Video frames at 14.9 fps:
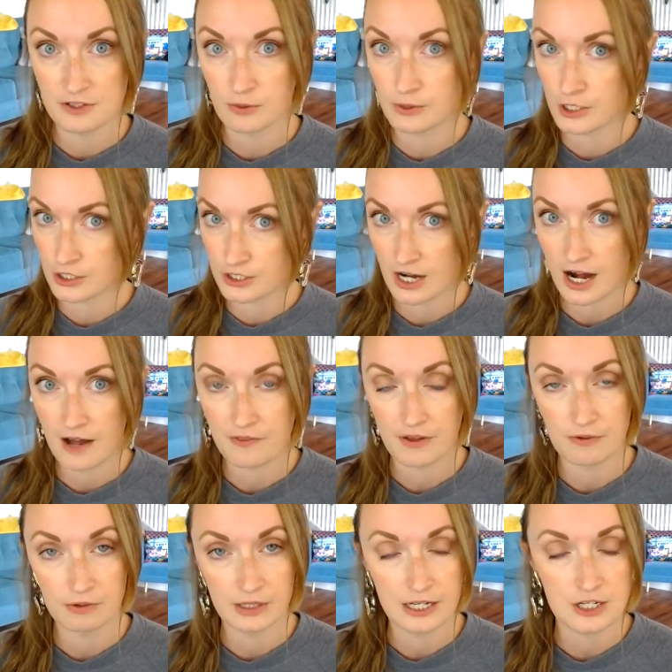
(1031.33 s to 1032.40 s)
So when you're taught
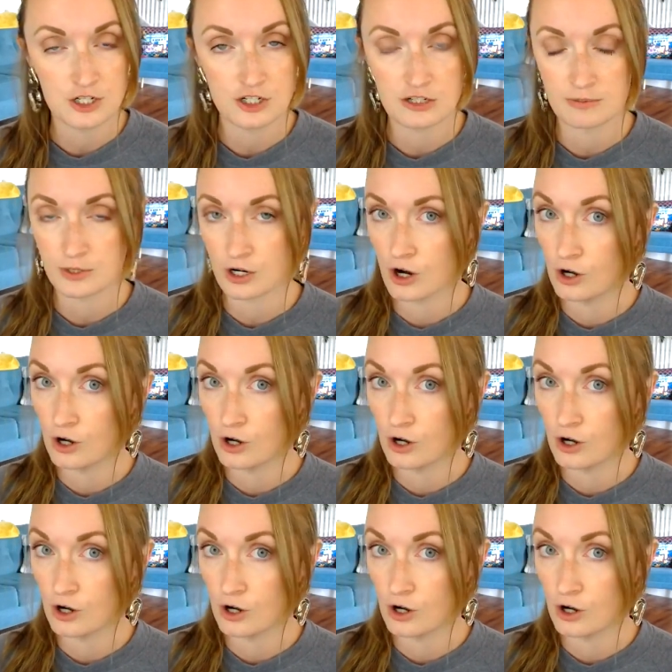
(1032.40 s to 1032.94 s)
that relationships are